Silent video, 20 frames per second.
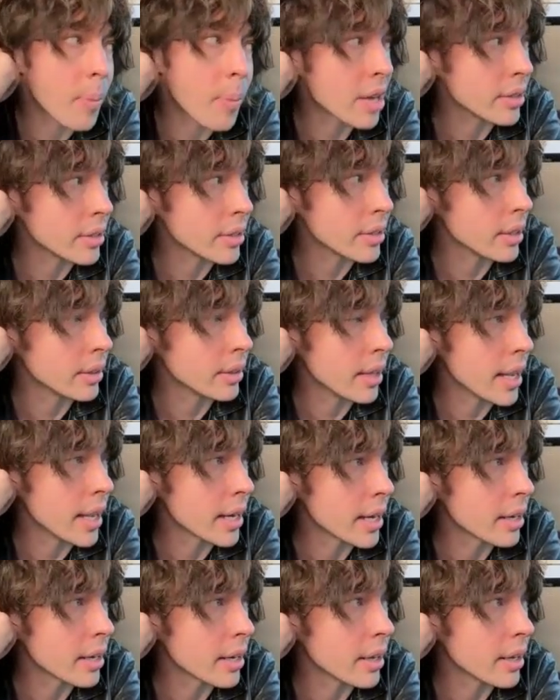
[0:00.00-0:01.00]

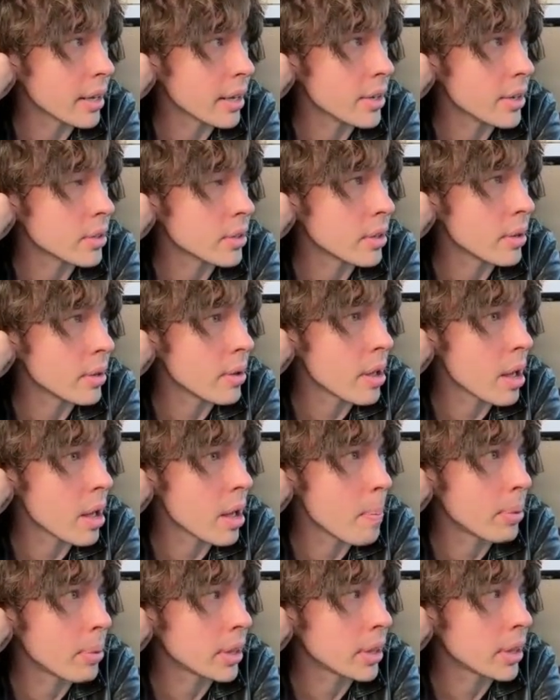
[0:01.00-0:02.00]
I'm very present and
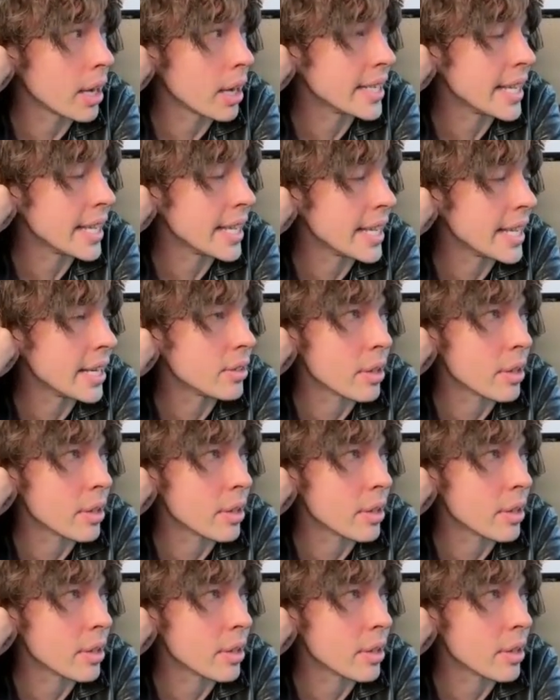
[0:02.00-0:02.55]
like just